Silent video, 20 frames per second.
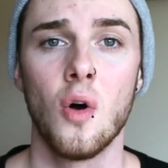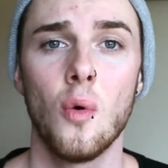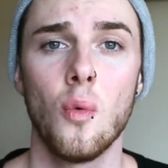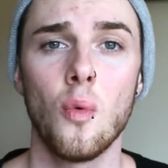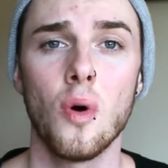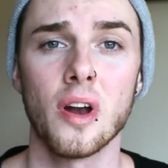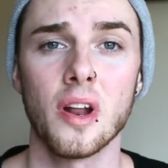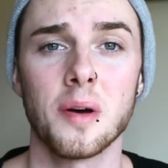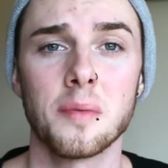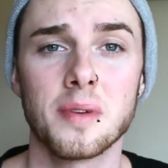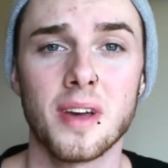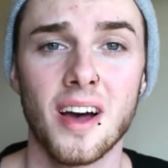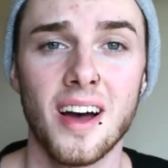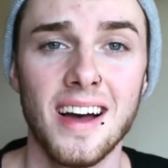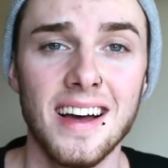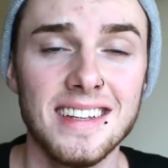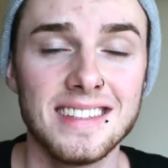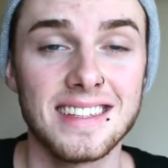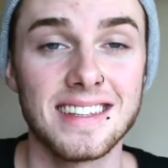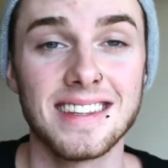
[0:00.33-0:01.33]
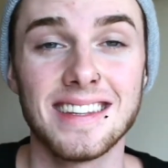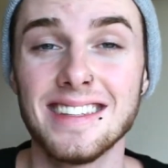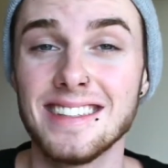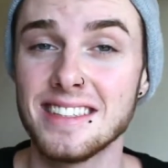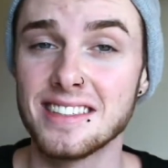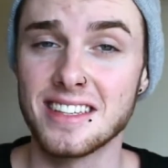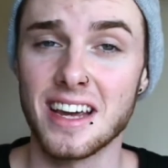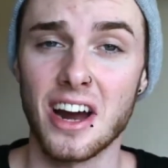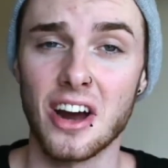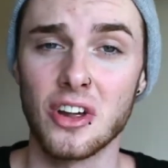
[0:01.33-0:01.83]
What up guys, this
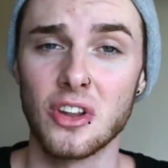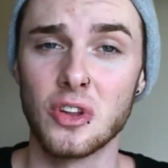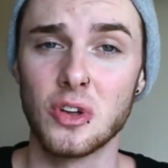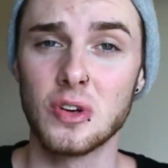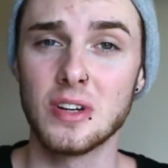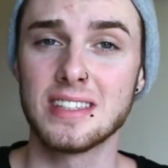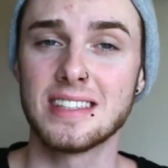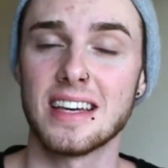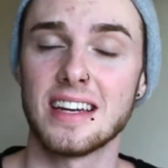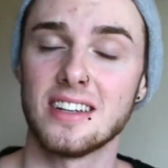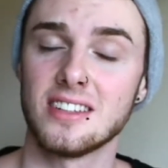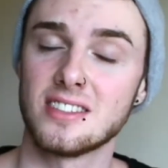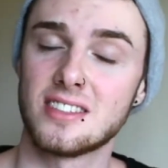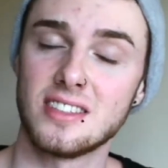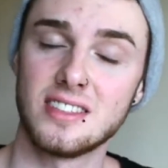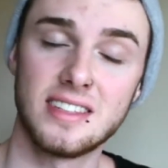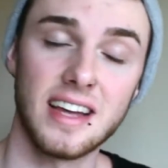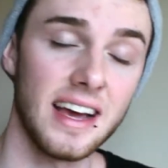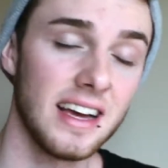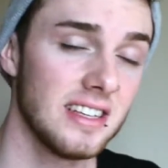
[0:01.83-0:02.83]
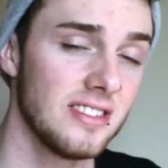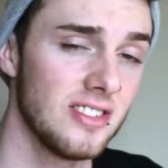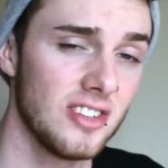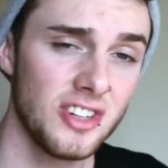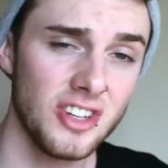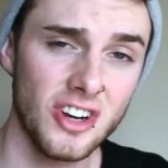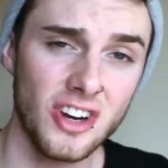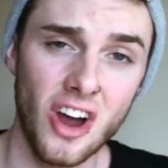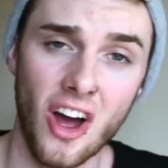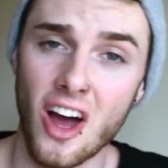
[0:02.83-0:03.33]
is Aaron Lewis, and in today's
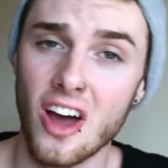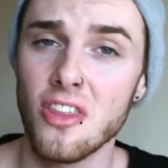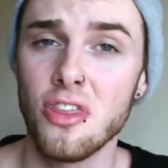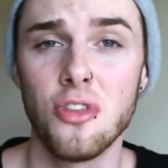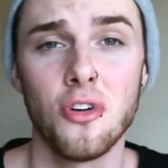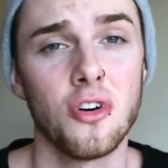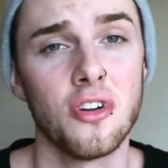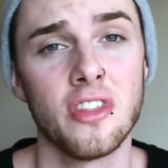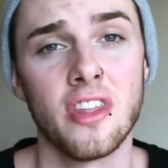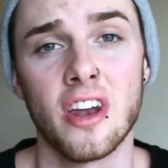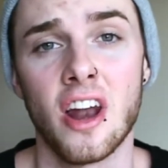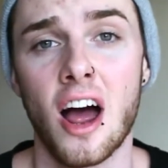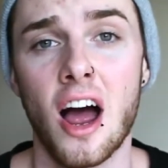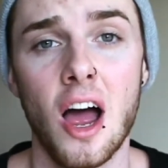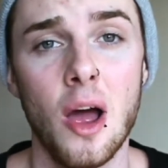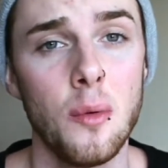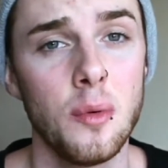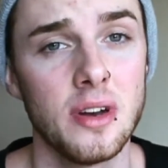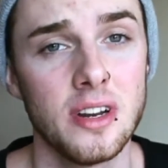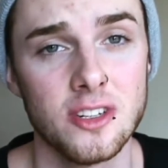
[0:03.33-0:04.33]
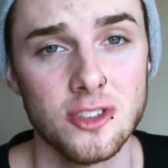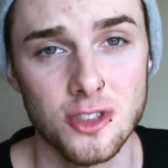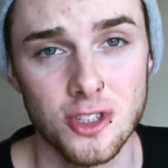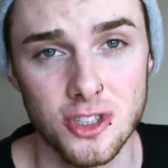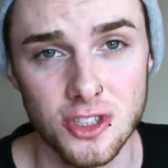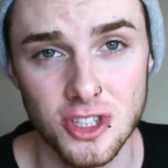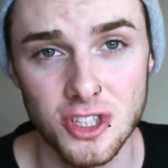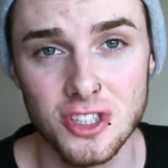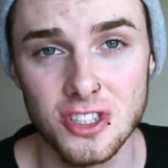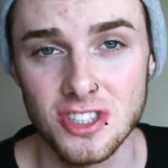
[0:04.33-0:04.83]
video I thought that I would
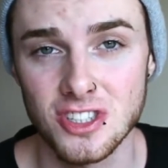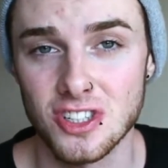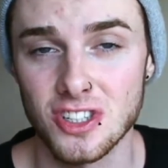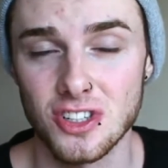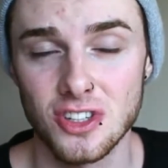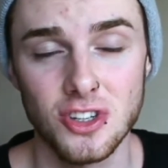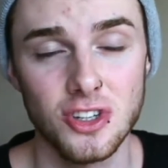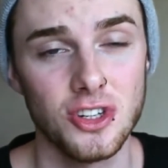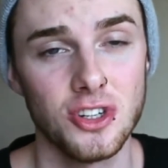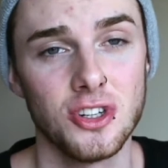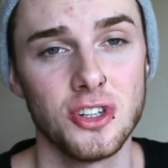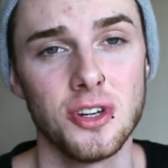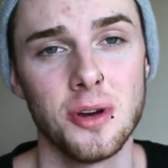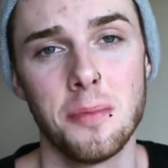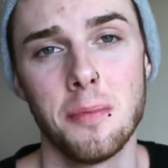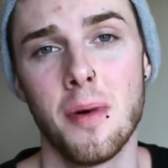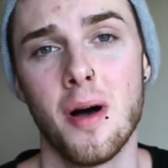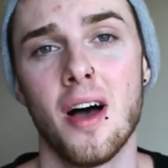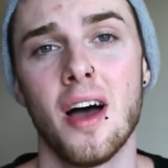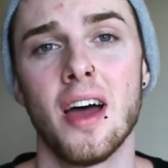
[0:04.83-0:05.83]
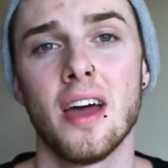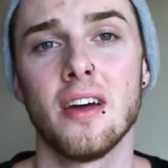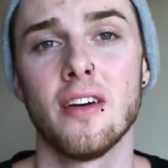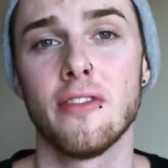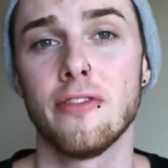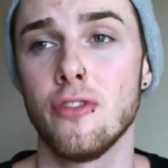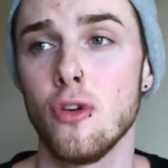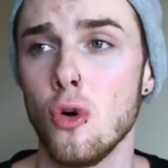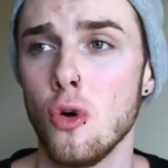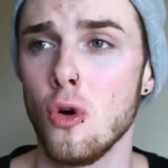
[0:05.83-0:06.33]
introduce to you my
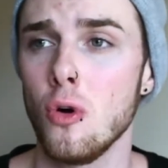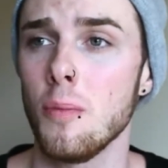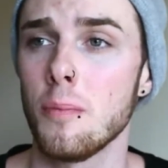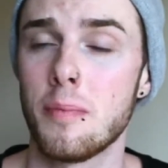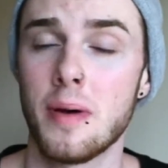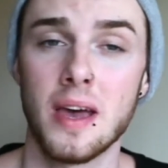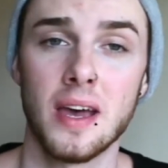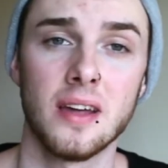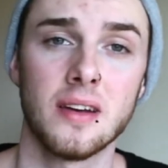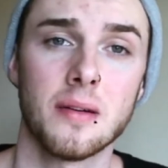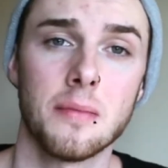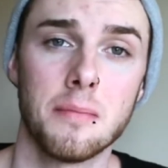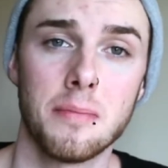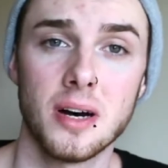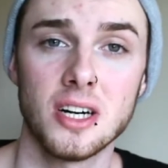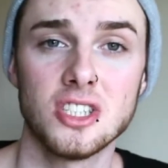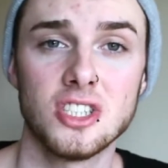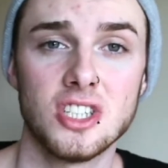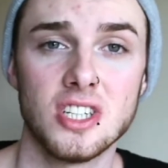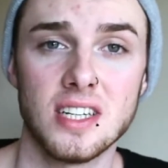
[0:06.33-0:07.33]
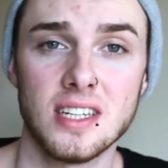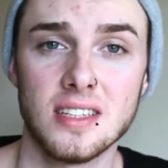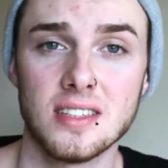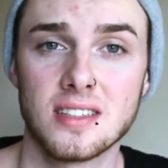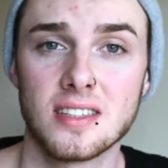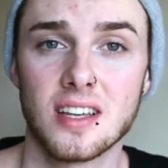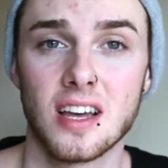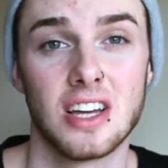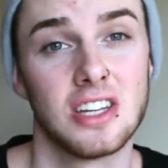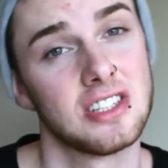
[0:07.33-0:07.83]
4 pet budgies.
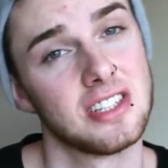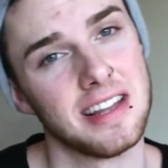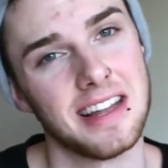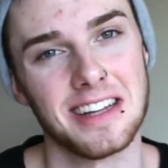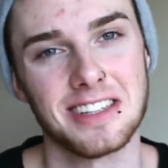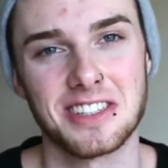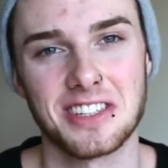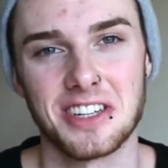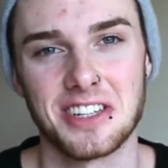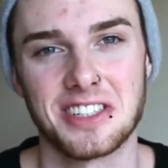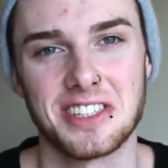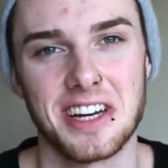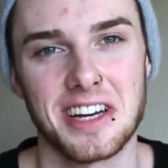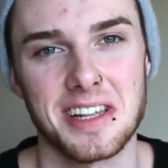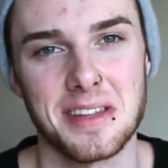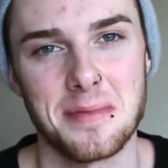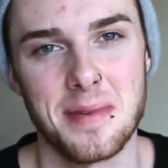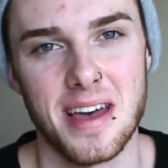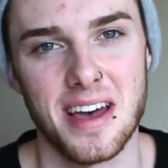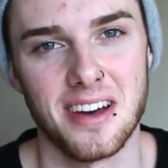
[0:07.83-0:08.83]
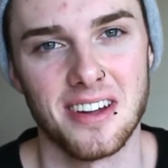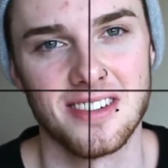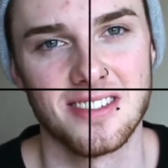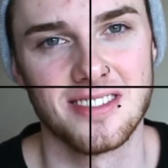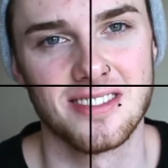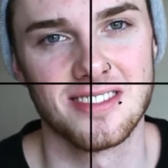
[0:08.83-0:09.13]
So let's go check them out.